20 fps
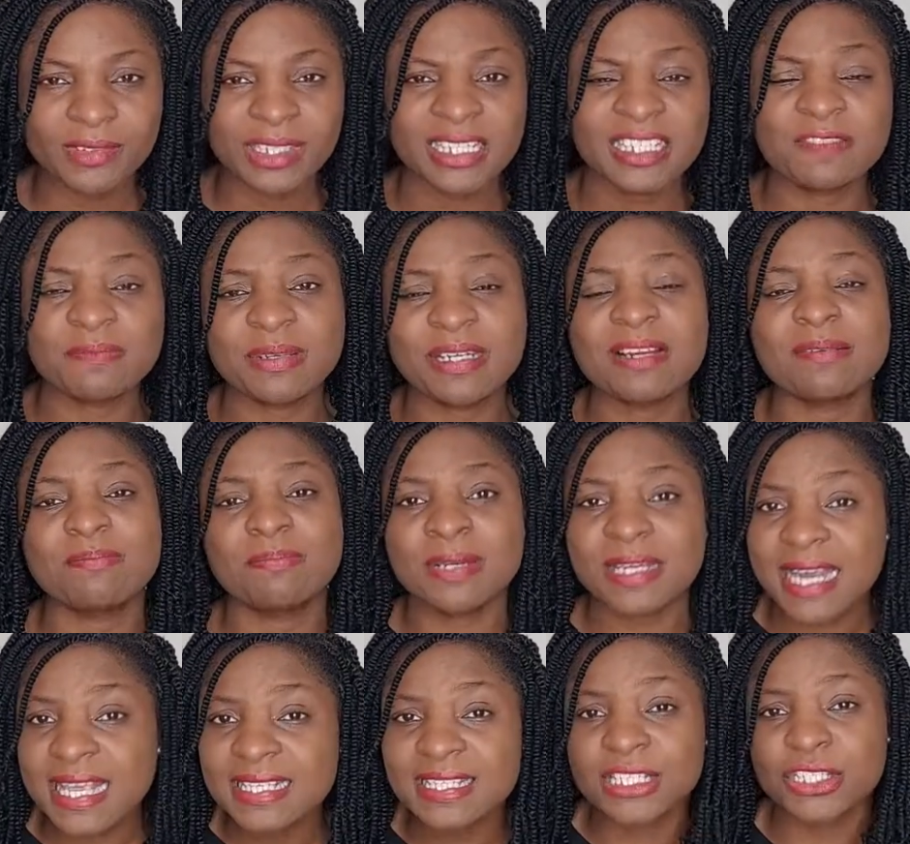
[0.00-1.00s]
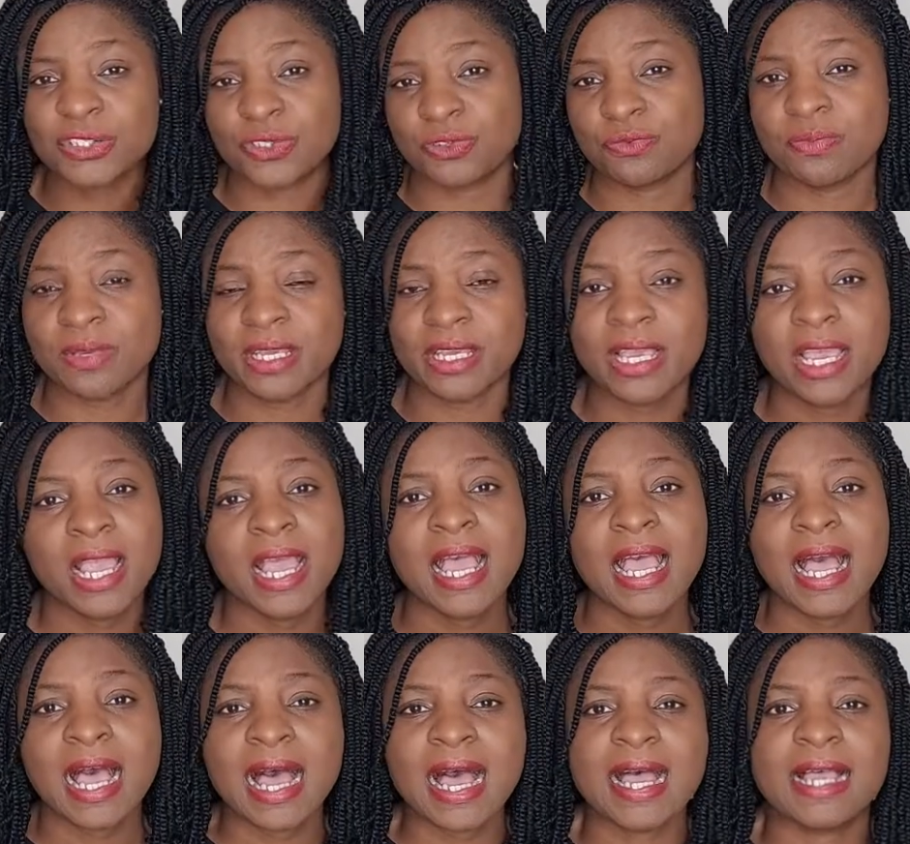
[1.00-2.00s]
They've been a blessing to me,
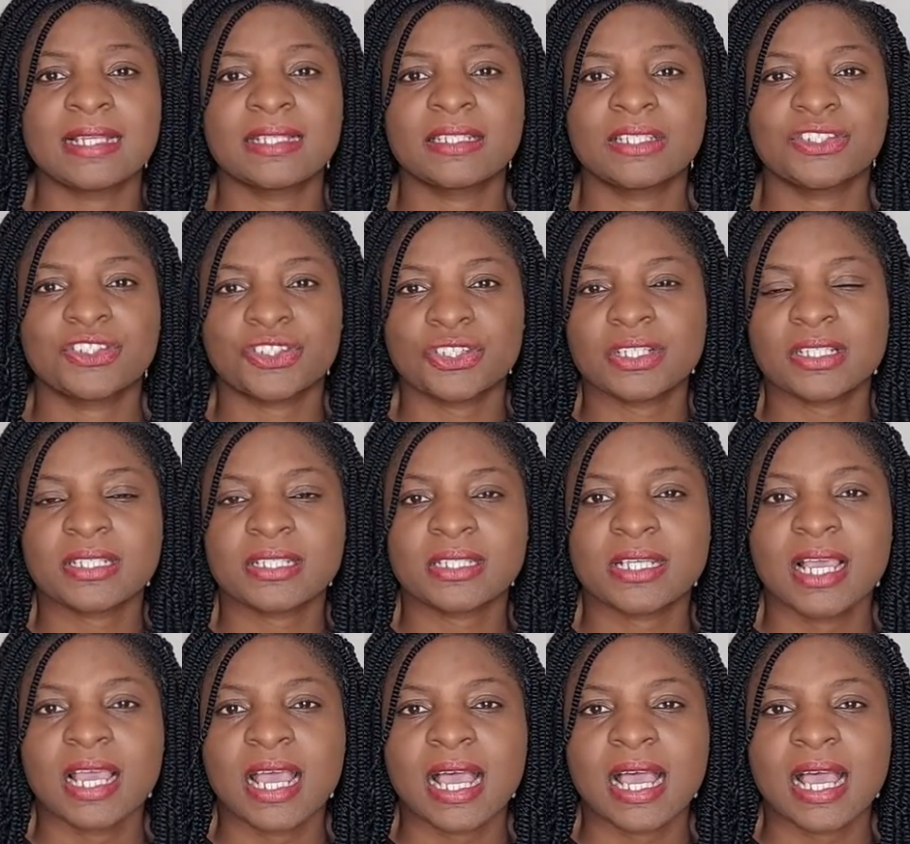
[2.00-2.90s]
and just